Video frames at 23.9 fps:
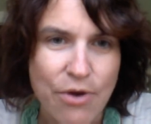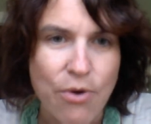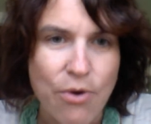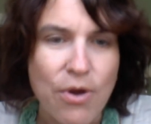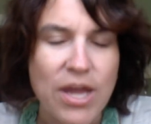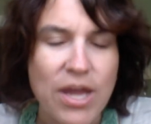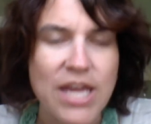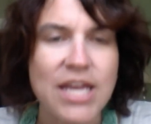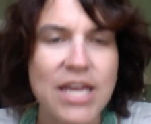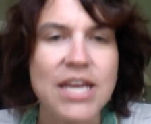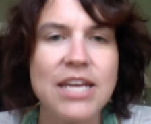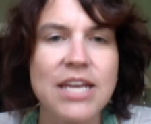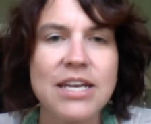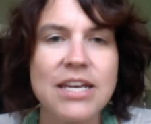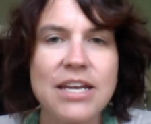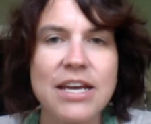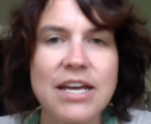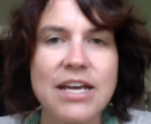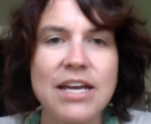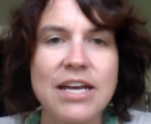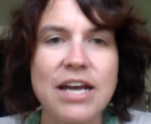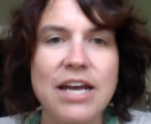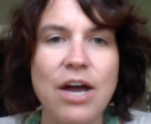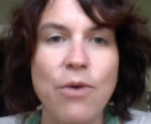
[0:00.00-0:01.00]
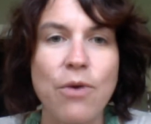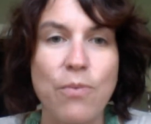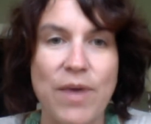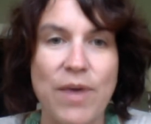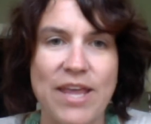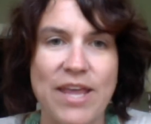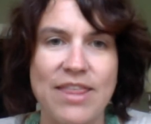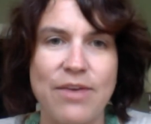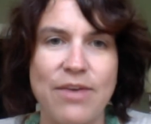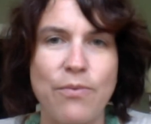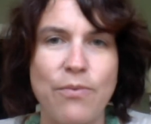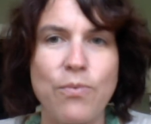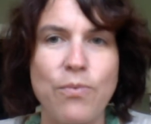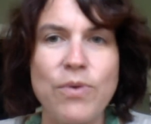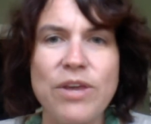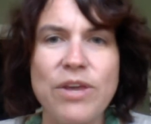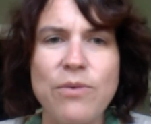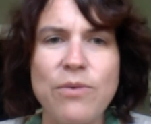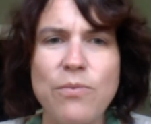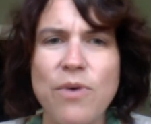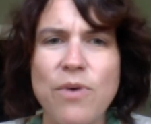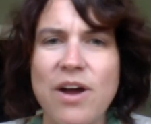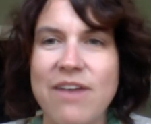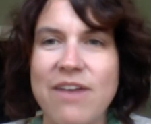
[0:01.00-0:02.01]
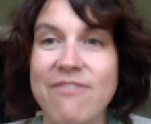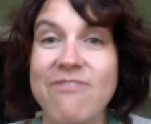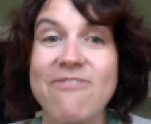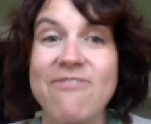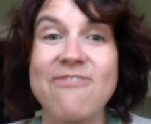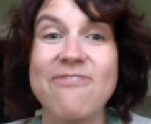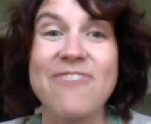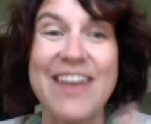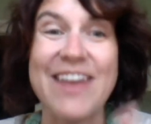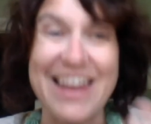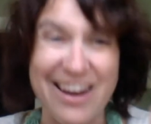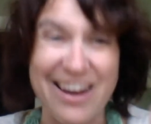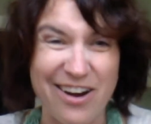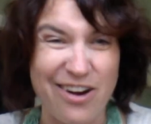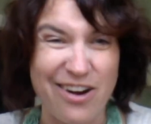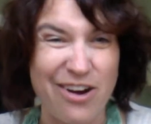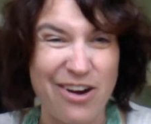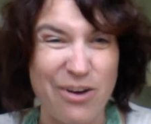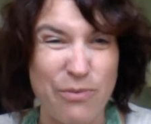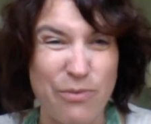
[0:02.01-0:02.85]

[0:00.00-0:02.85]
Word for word: in a way that we want fair.